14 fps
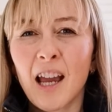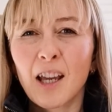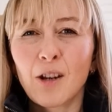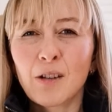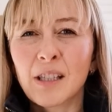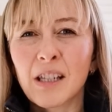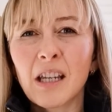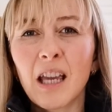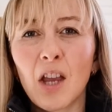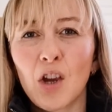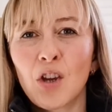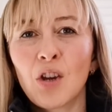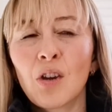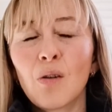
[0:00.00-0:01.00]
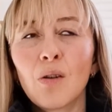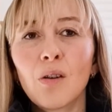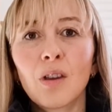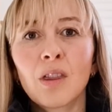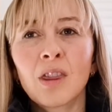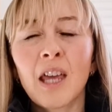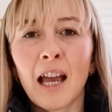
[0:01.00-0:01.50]
You see,
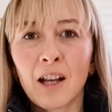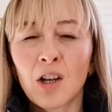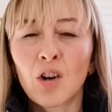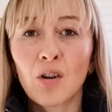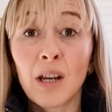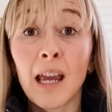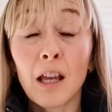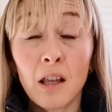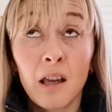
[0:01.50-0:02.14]
that create,